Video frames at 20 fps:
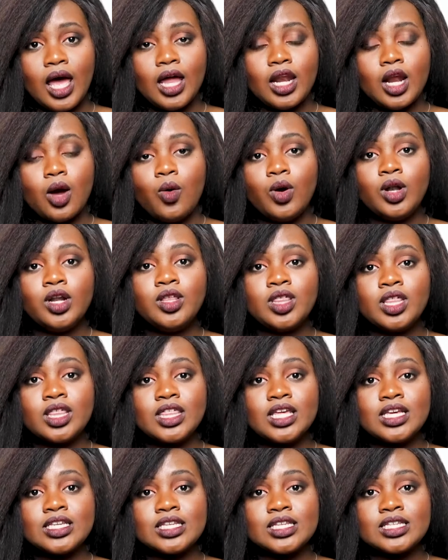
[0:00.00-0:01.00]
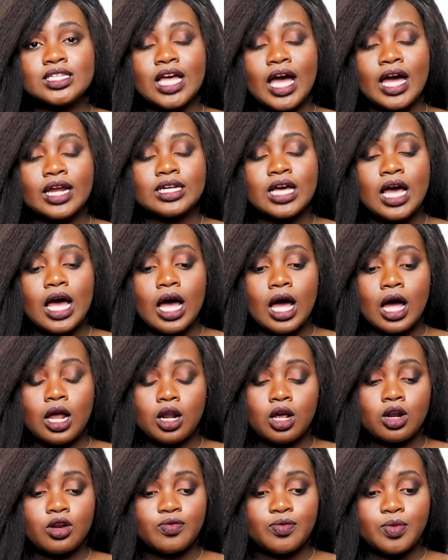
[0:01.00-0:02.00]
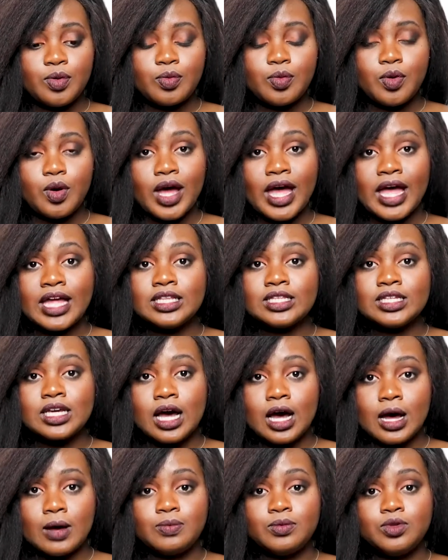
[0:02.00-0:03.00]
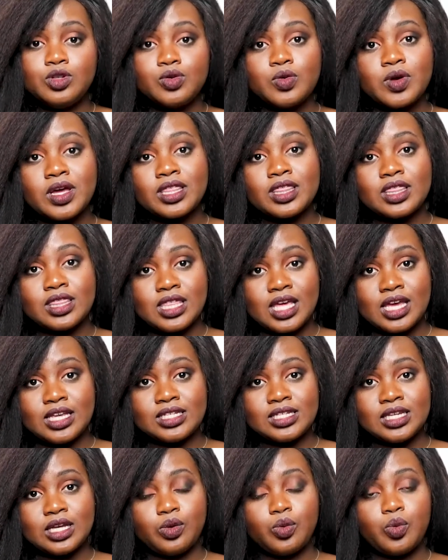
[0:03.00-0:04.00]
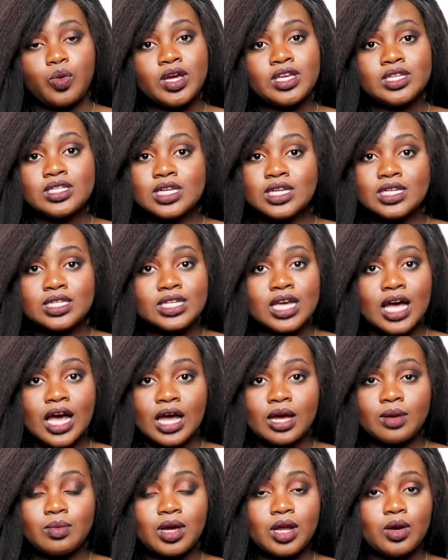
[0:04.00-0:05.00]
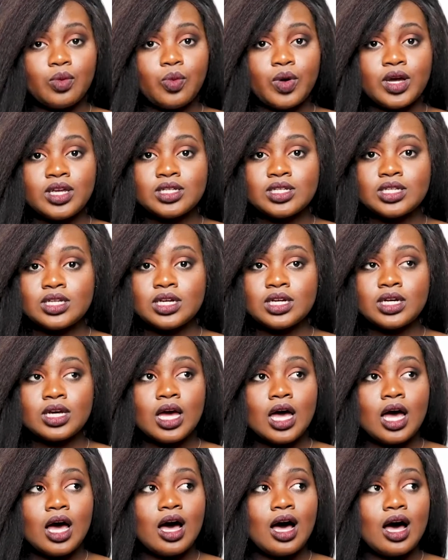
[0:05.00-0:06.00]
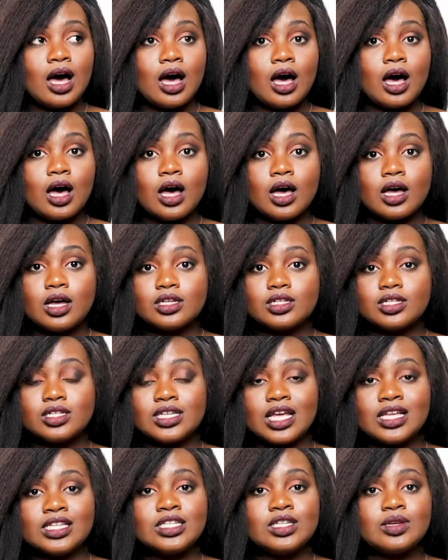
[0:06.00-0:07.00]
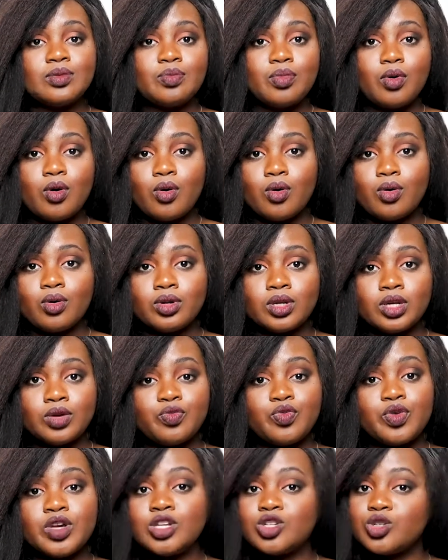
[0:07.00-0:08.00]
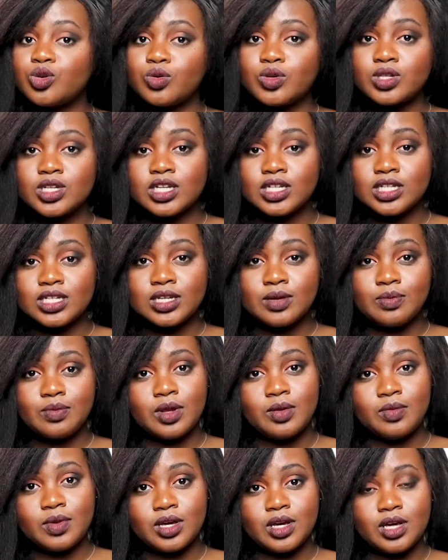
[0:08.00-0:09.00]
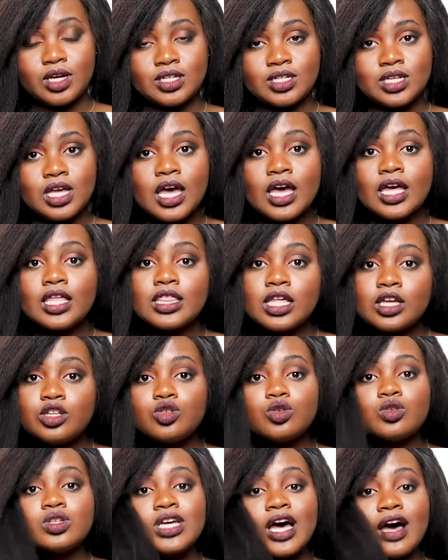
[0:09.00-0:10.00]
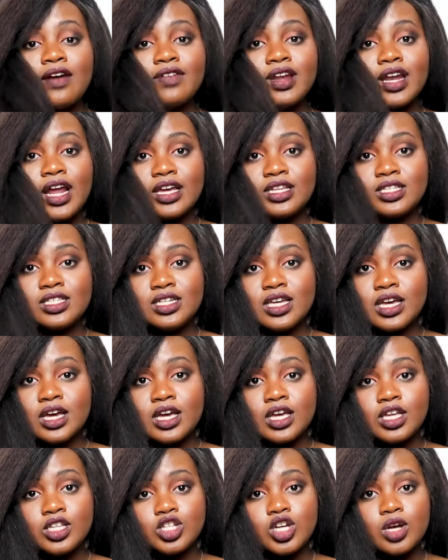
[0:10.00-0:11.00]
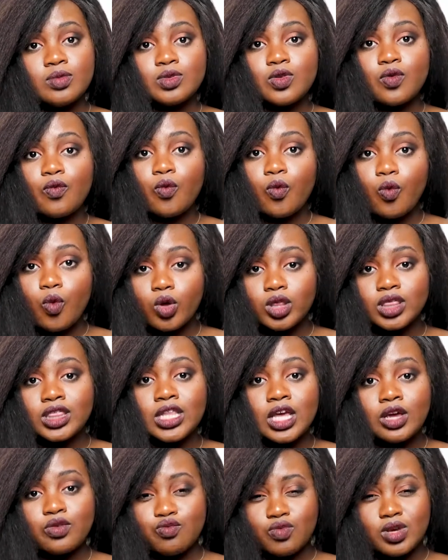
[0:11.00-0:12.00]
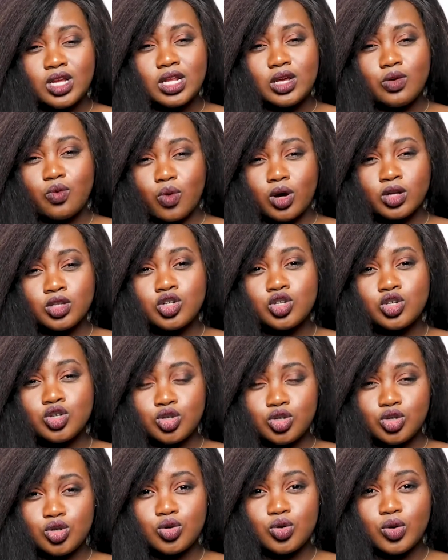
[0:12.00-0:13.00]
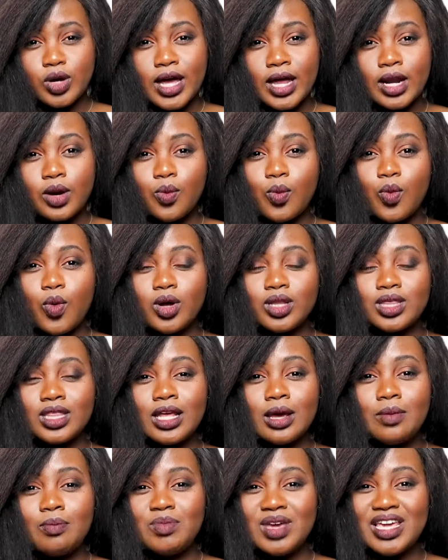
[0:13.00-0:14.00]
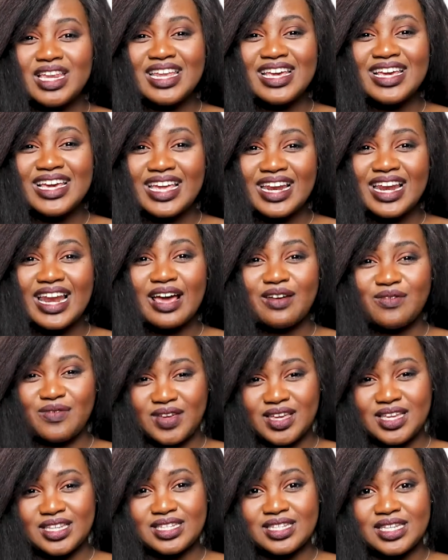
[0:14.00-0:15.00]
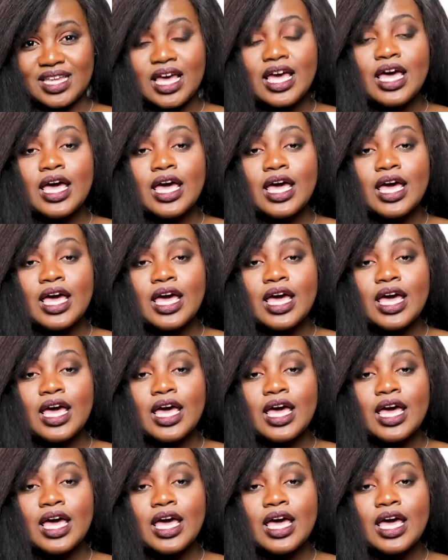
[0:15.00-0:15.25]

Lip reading: Now, one of the things is that a lot of people end up doing things and wasting time and wasting sensible resources simply because they don't have an idea in terms of what they really want to do and what their meaning in life is.